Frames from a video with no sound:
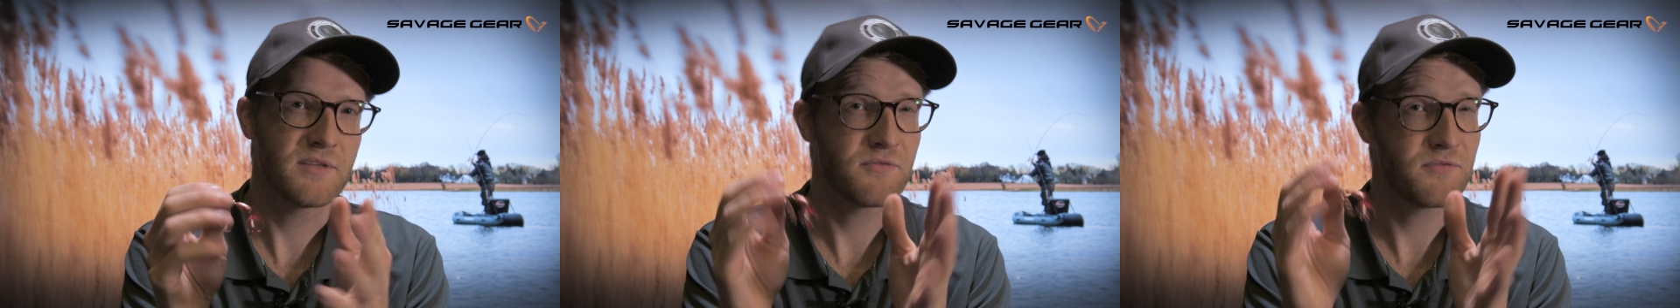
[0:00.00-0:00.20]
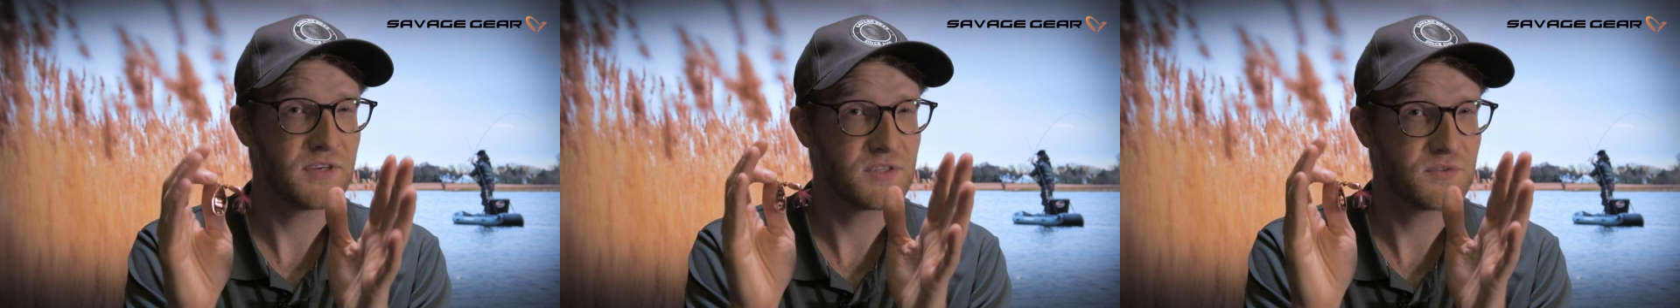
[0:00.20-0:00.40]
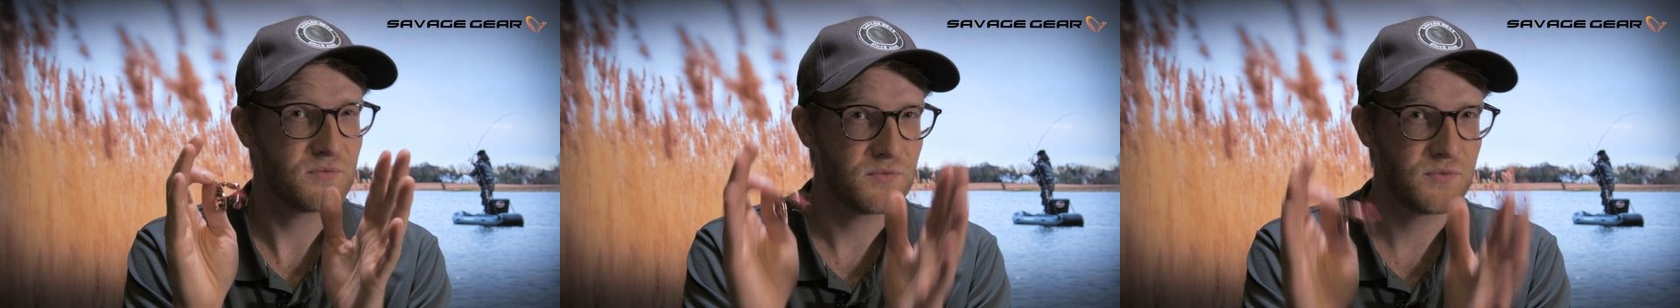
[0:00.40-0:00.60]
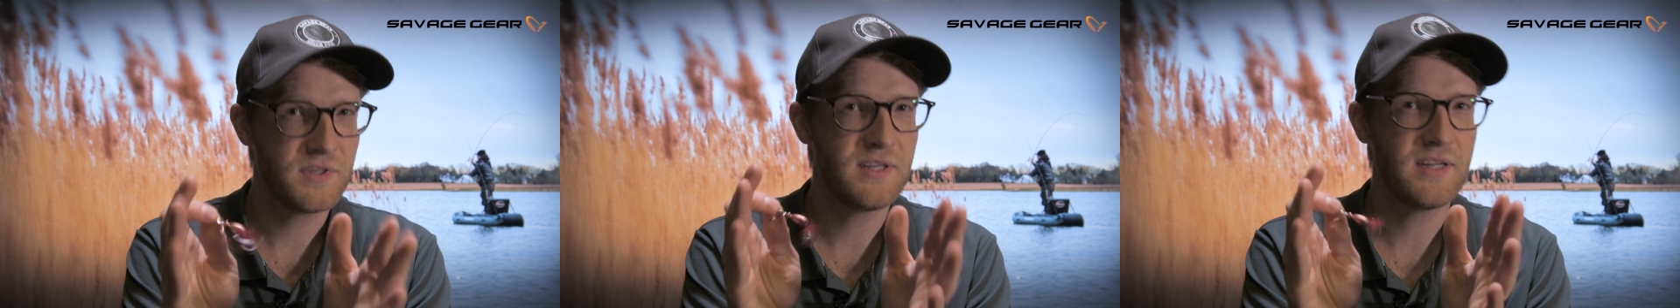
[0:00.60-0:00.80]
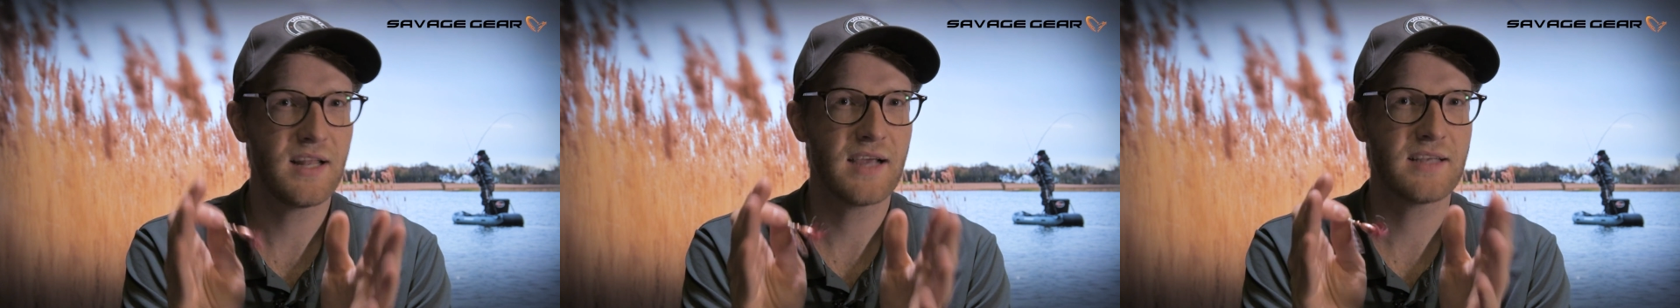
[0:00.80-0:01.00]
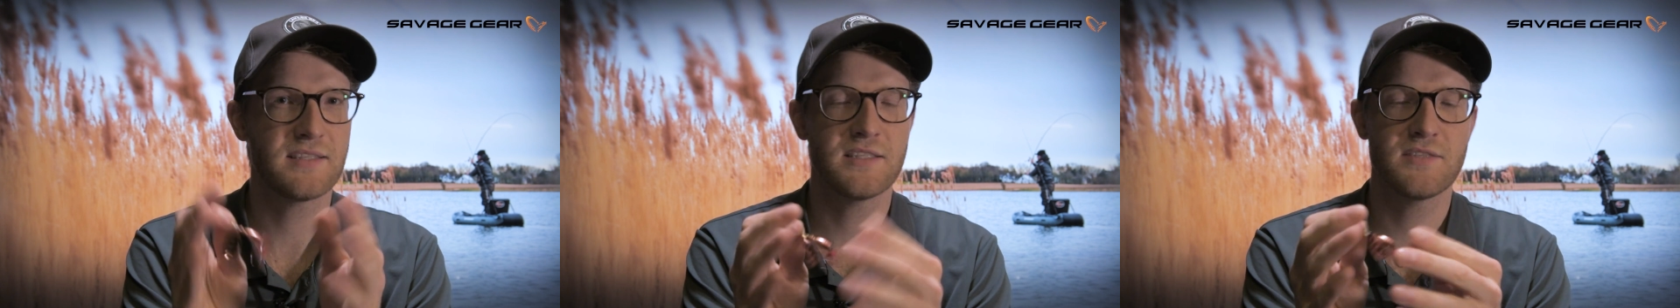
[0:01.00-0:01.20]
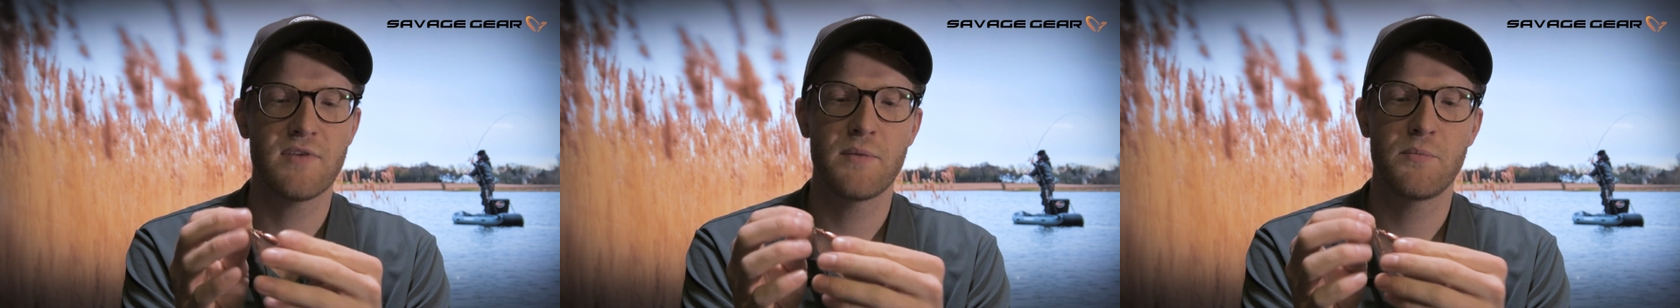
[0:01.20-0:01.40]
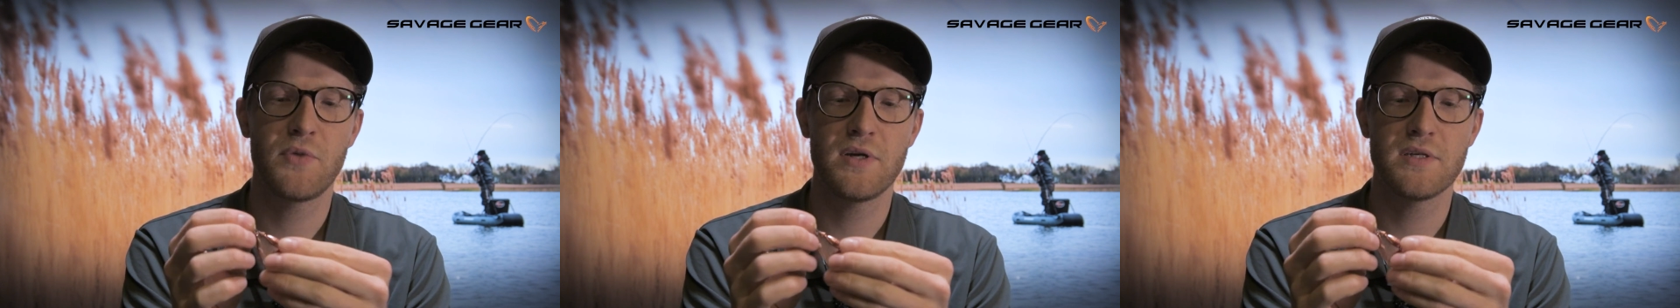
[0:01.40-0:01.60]
The fish really like this
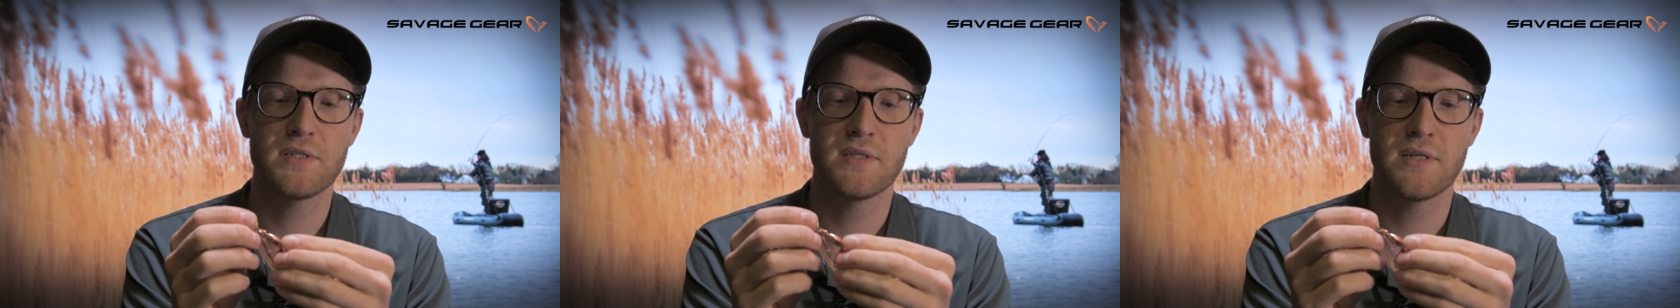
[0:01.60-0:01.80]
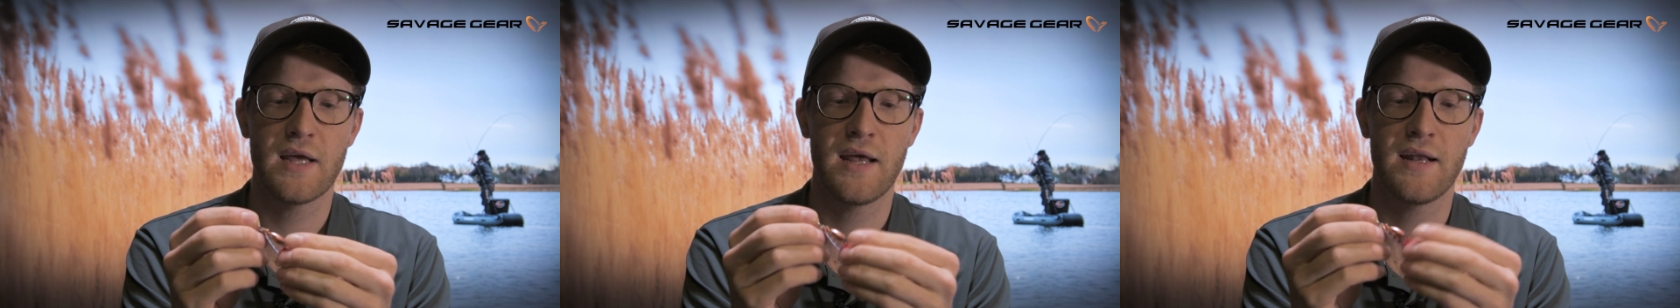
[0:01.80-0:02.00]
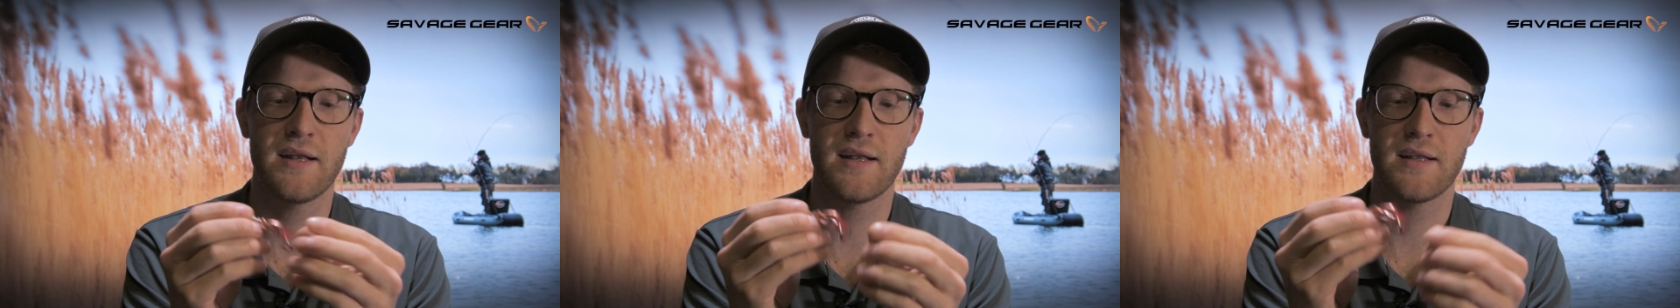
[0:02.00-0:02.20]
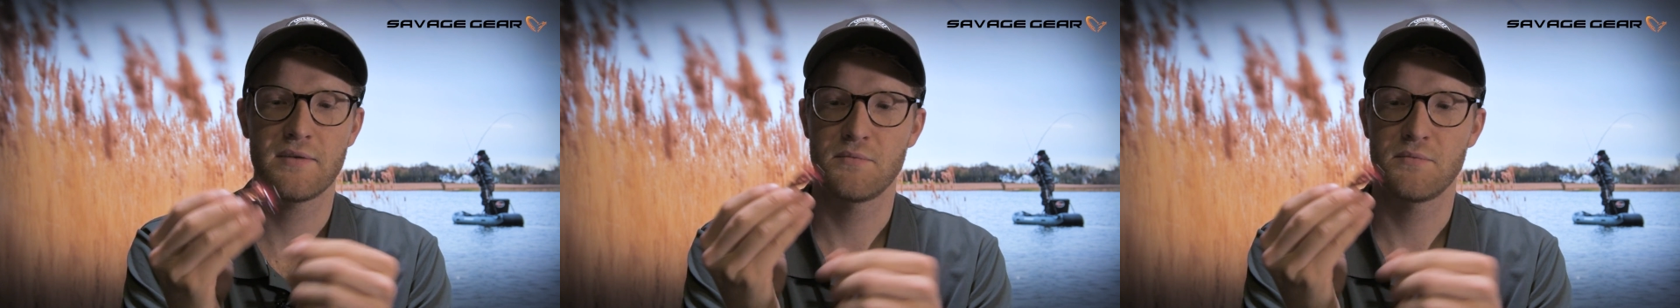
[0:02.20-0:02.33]
vibration, and